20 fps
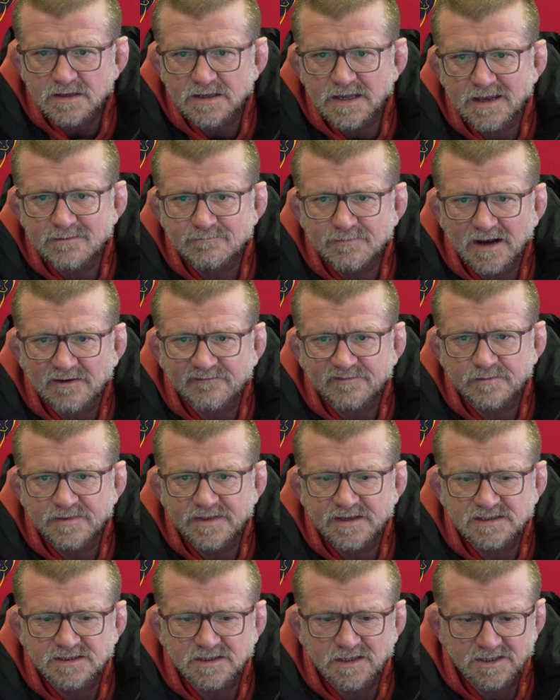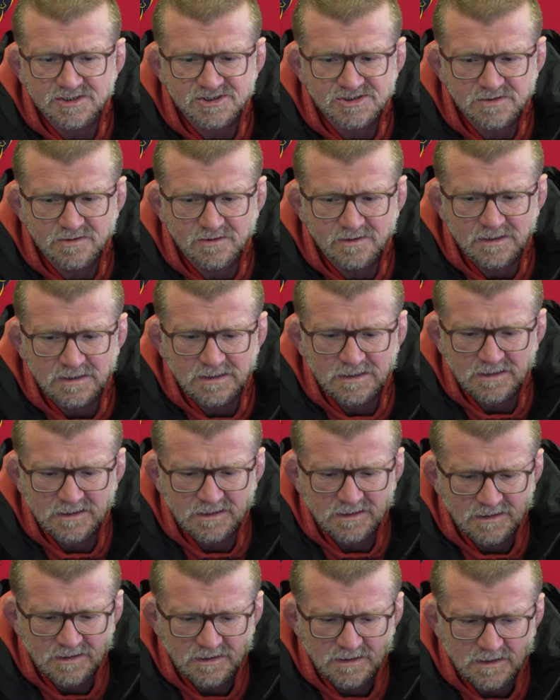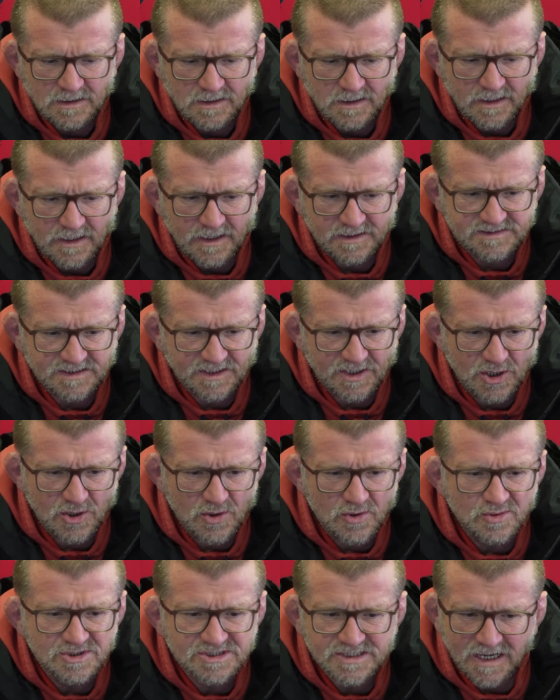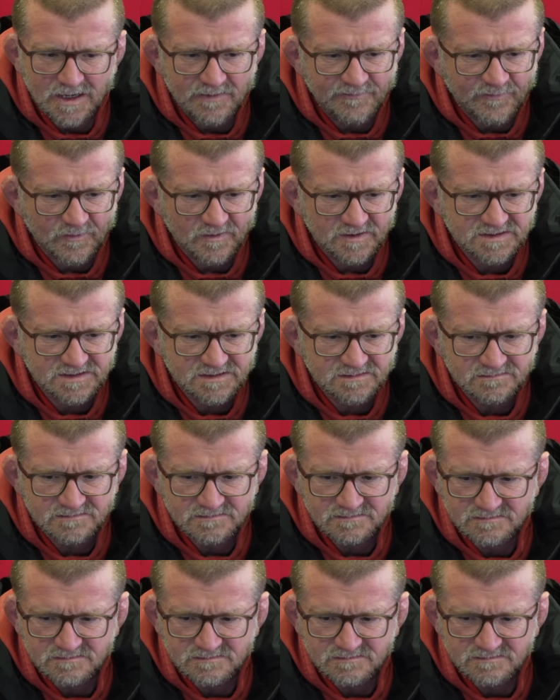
Getting back from the international, it's a huge game for us.